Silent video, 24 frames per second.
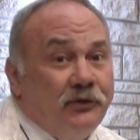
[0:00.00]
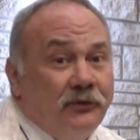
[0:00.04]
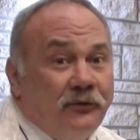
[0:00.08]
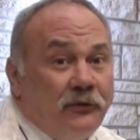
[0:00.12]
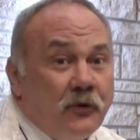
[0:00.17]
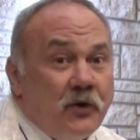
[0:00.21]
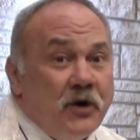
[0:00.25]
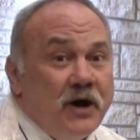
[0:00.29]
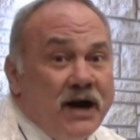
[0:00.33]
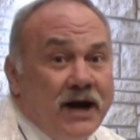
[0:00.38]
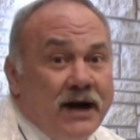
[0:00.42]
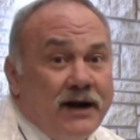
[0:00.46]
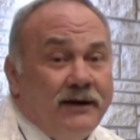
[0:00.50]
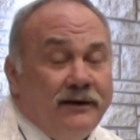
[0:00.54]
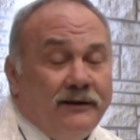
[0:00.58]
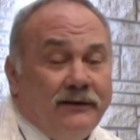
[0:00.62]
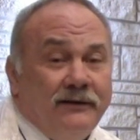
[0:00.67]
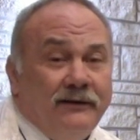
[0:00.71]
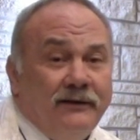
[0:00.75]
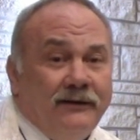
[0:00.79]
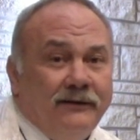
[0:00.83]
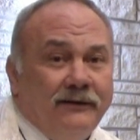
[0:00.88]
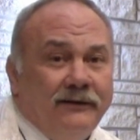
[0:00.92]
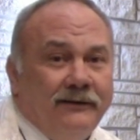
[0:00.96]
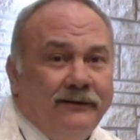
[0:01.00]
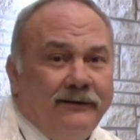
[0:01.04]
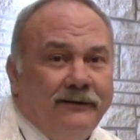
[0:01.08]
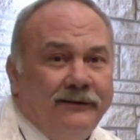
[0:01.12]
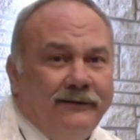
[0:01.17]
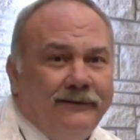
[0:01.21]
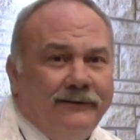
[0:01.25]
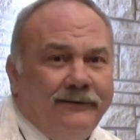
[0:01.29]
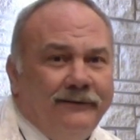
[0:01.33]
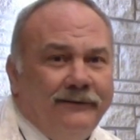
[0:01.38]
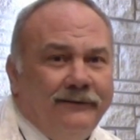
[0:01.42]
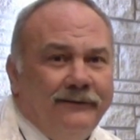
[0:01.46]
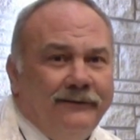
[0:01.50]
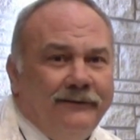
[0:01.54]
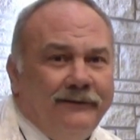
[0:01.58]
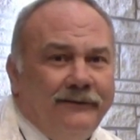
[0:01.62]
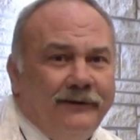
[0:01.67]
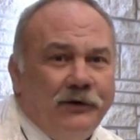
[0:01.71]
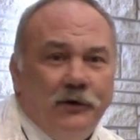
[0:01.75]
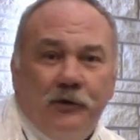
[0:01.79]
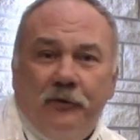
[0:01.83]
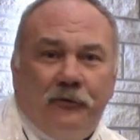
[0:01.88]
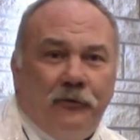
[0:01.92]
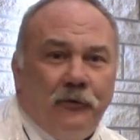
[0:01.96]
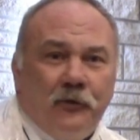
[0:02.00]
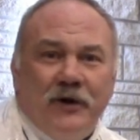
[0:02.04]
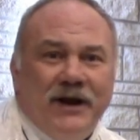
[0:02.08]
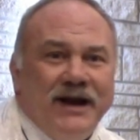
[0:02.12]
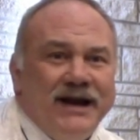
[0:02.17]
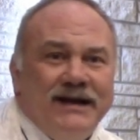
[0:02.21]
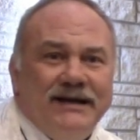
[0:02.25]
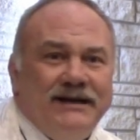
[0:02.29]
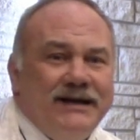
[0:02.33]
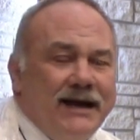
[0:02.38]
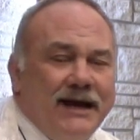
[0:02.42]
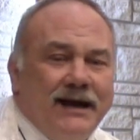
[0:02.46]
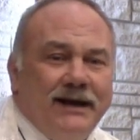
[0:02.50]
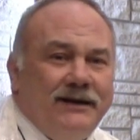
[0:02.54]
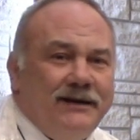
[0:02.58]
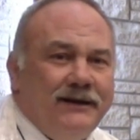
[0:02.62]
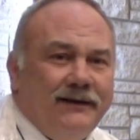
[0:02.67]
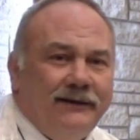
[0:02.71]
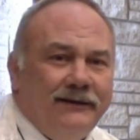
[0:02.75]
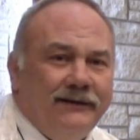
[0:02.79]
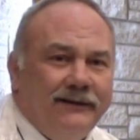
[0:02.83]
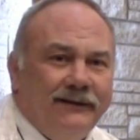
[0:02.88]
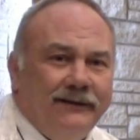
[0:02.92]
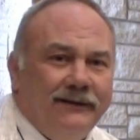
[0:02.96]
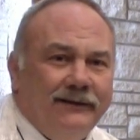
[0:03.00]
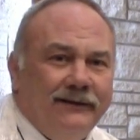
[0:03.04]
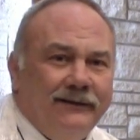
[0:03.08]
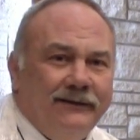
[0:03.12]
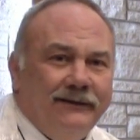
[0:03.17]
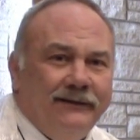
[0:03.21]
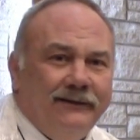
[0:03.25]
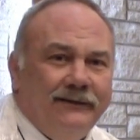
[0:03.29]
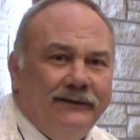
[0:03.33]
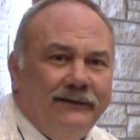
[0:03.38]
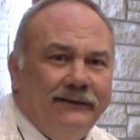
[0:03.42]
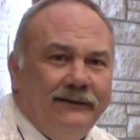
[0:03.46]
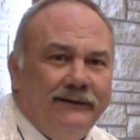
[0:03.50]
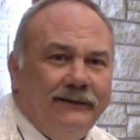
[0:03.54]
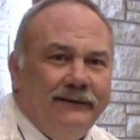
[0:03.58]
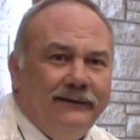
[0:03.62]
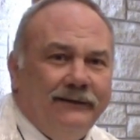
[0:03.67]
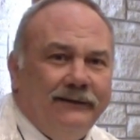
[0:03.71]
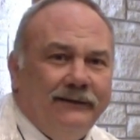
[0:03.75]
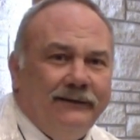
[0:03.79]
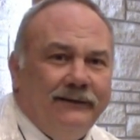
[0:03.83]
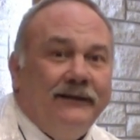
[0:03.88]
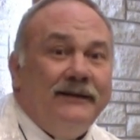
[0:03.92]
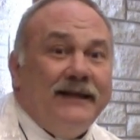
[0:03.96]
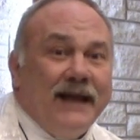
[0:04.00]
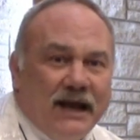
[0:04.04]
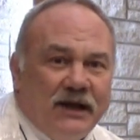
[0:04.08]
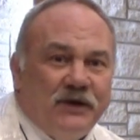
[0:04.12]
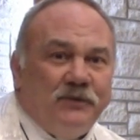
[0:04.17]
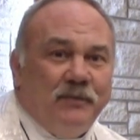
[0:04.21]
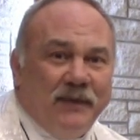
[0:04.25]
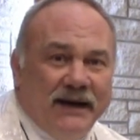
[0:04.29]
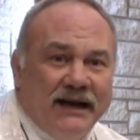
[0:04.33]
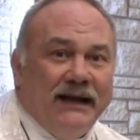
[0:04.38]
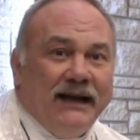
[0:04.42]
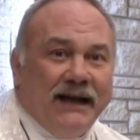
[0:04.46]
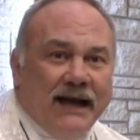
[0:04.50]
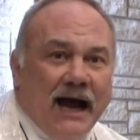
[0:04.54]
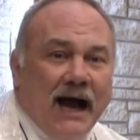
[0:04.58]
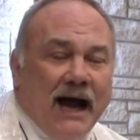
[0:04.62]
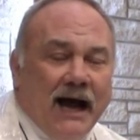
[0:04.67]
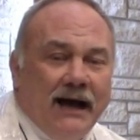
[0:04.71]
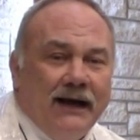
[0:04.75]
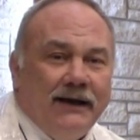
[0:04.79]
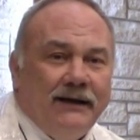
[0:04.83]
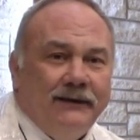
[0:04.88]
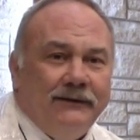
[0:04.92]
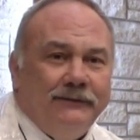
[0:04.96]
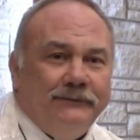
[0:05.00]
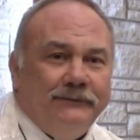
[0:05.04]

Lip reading: you free indeed. Thanks be to God.